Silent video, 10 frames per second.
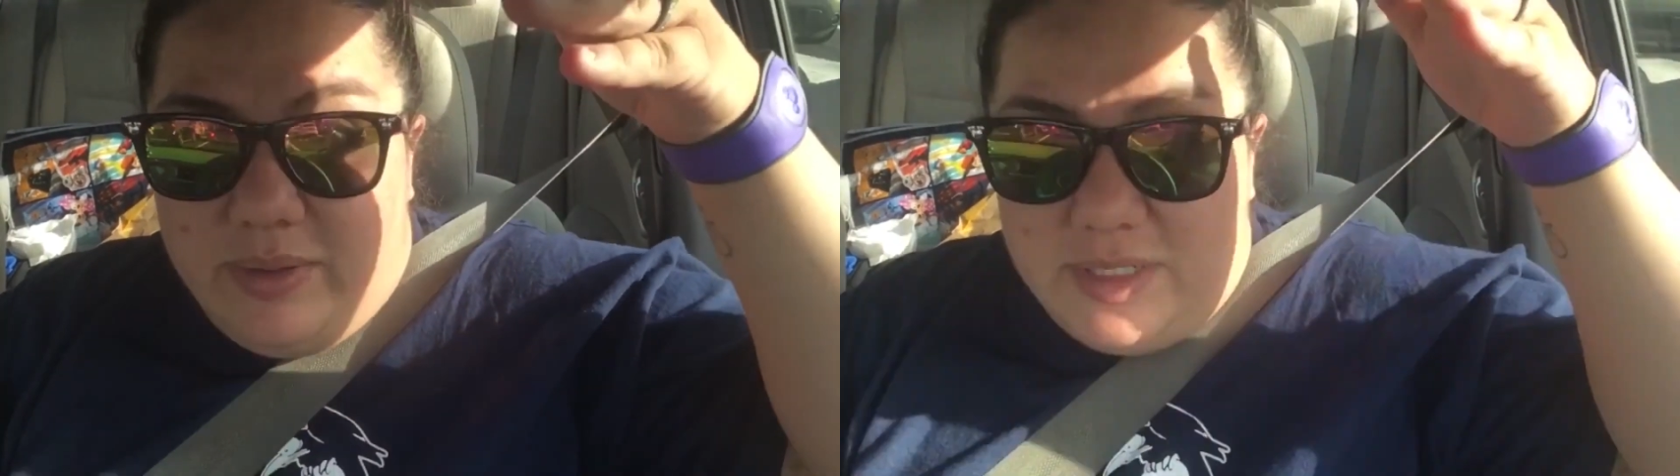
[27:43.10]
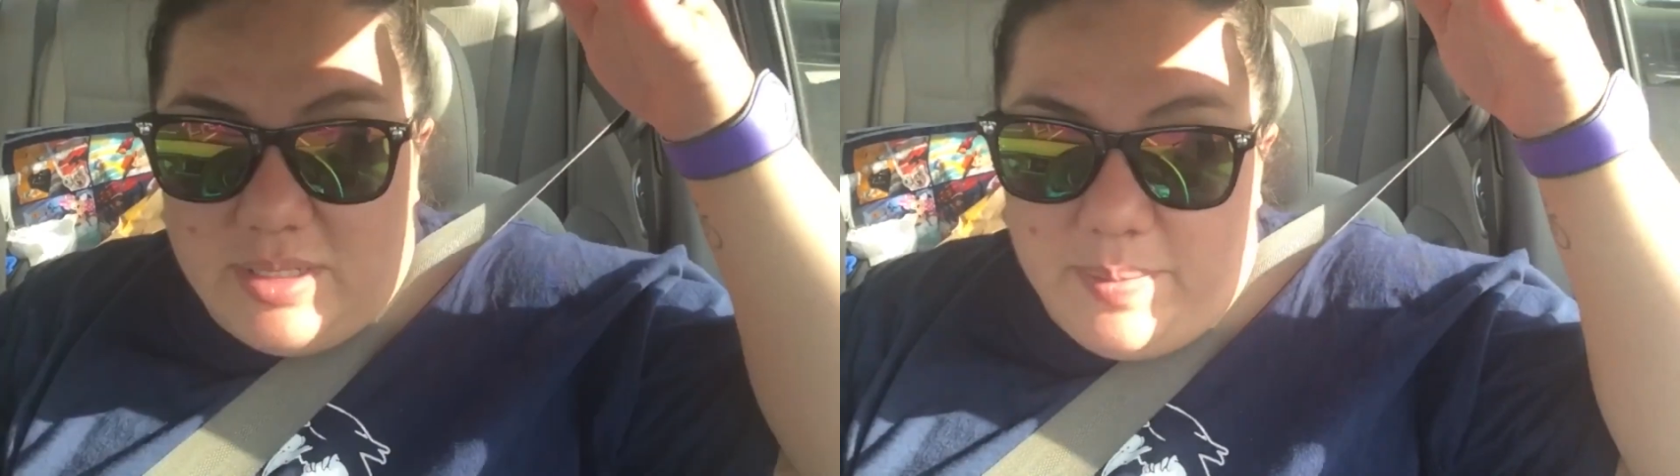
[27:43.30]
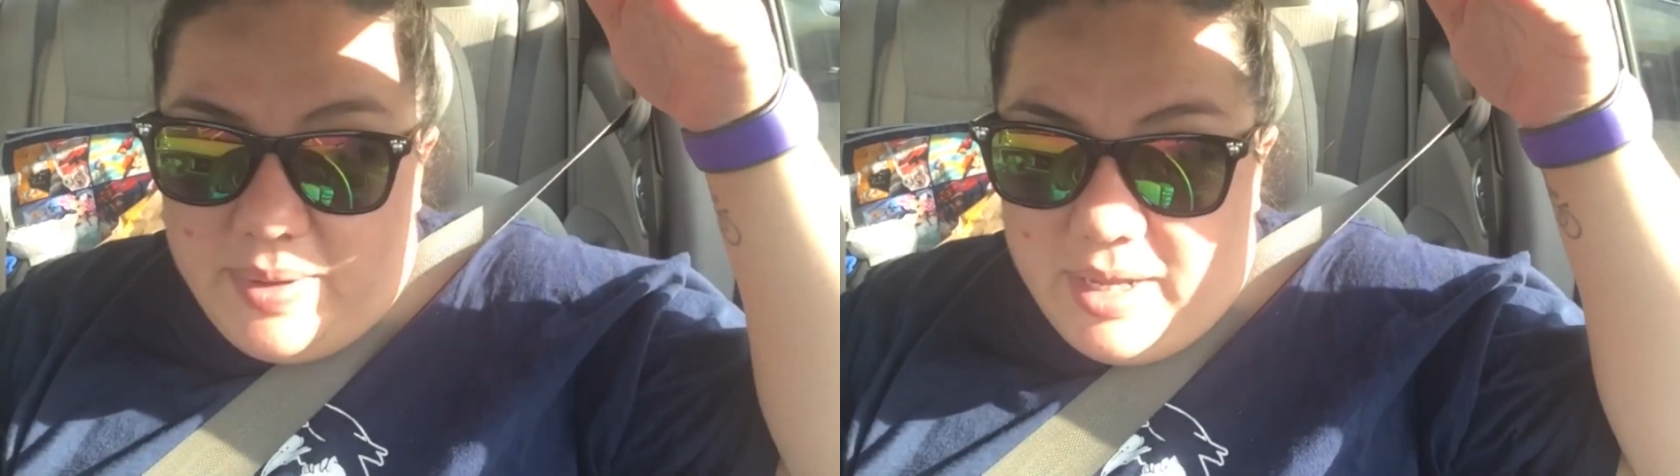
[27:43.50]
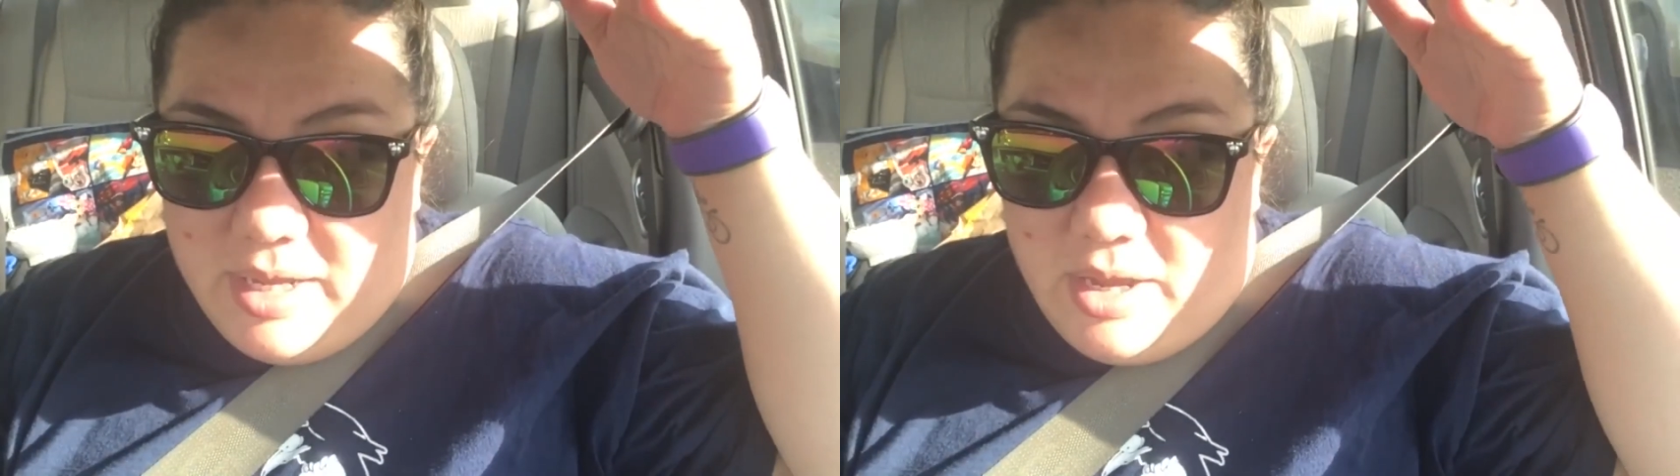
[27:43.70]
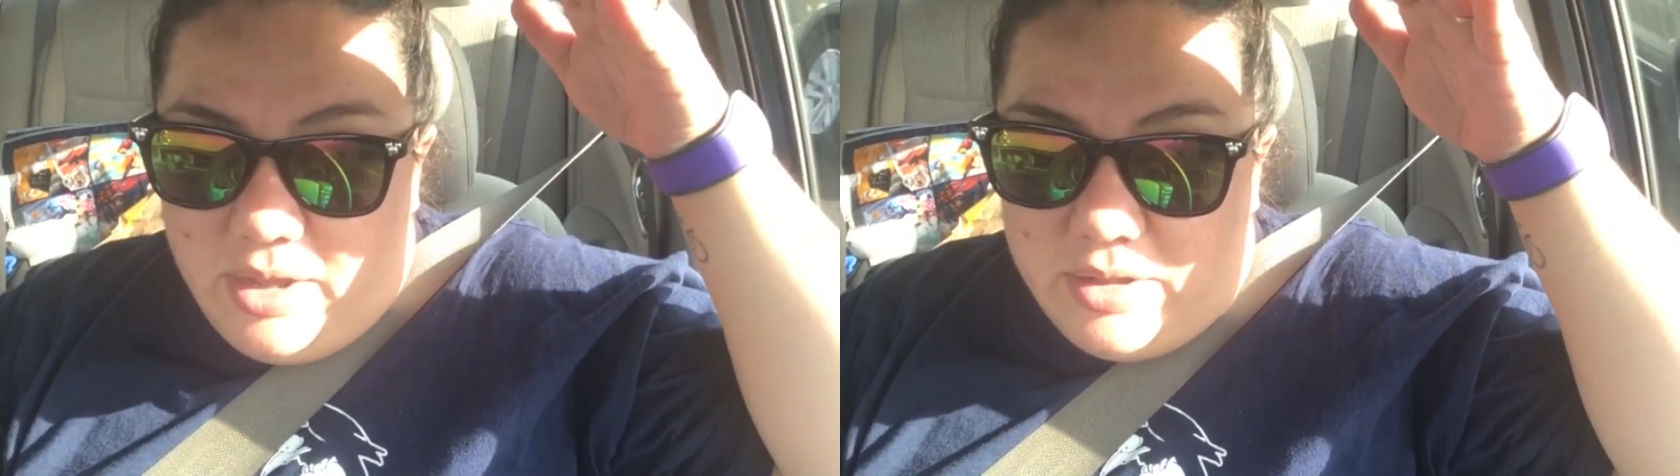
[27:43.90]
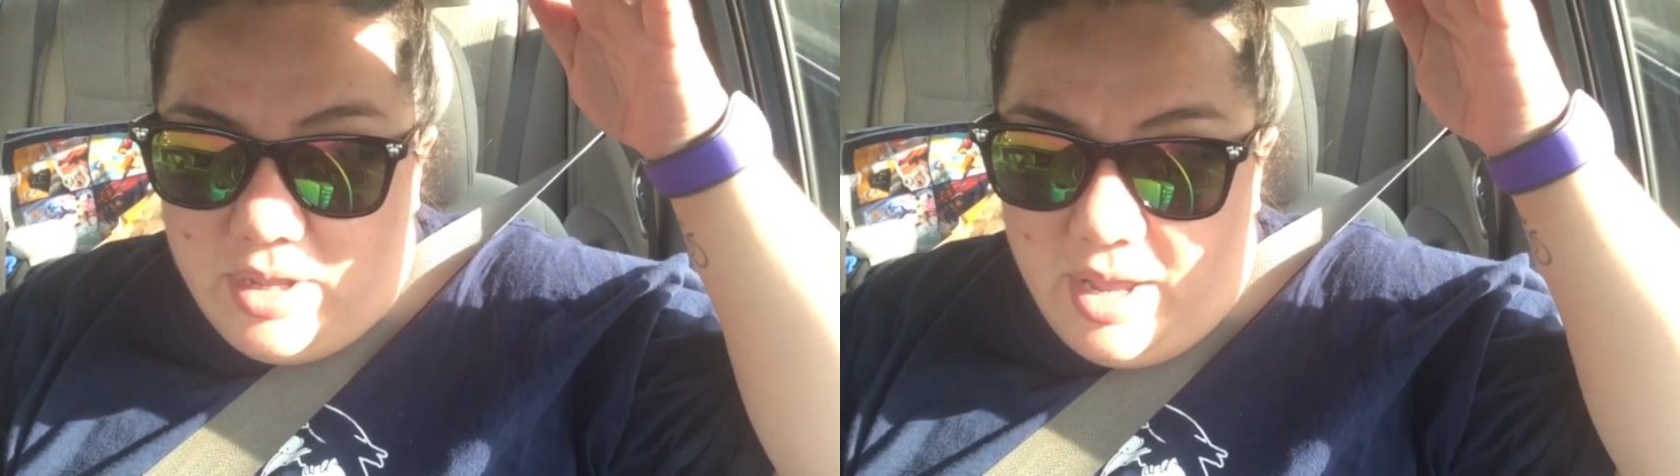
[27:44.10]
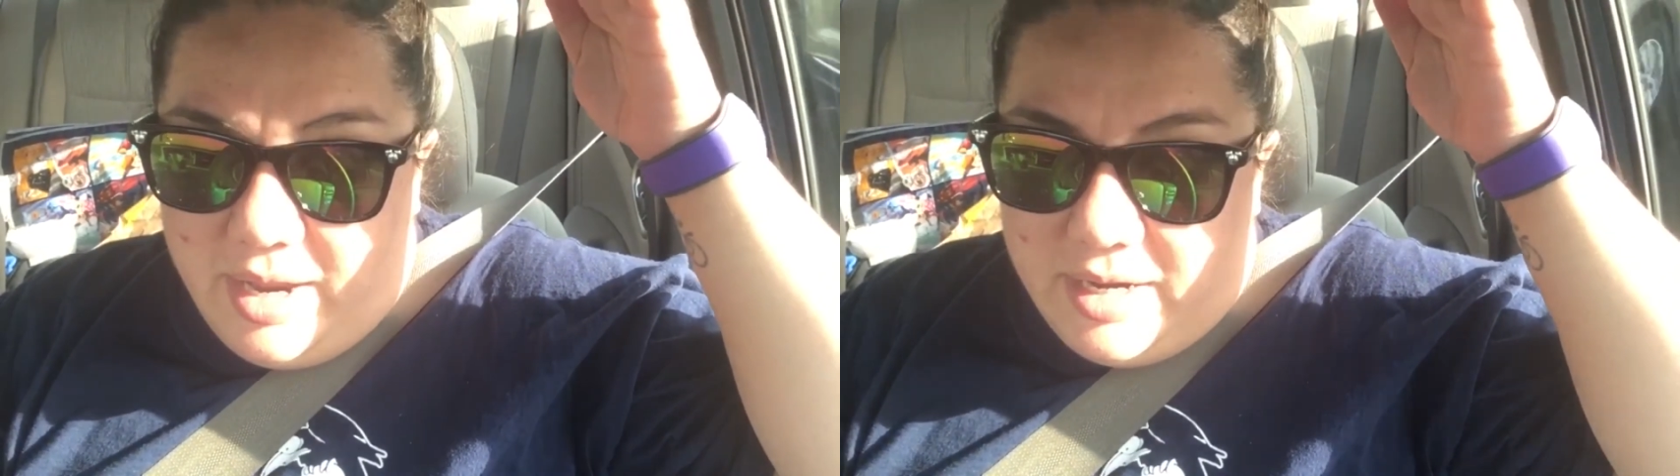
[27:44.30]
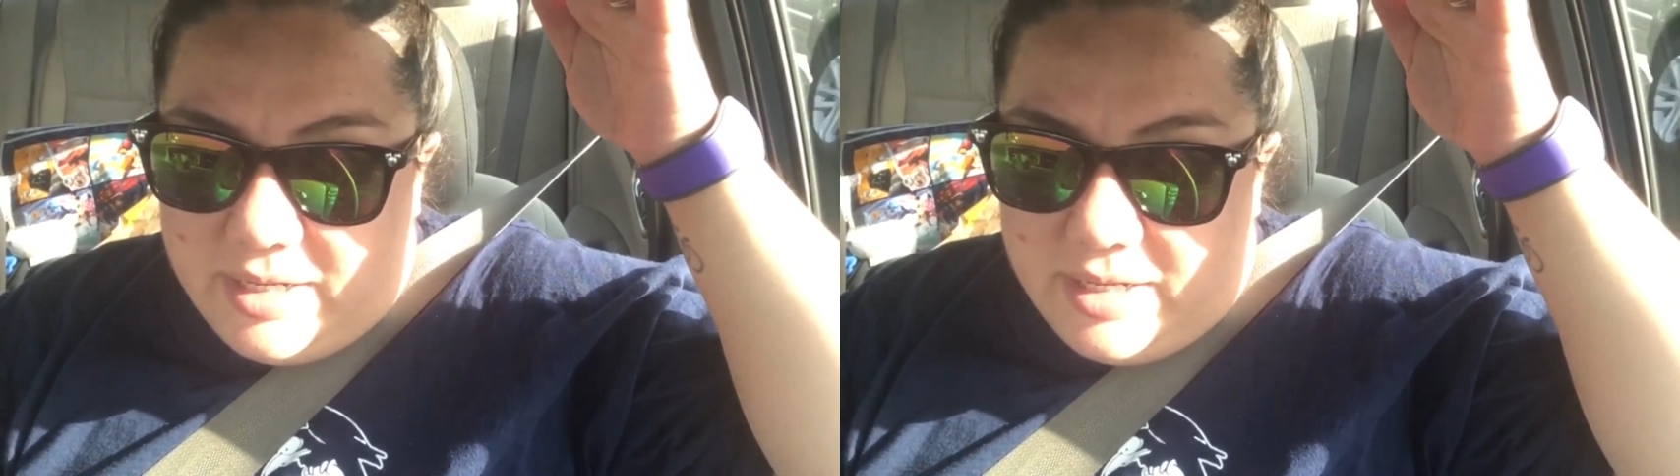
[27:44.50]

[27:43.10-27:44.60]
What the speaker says: was somebody online,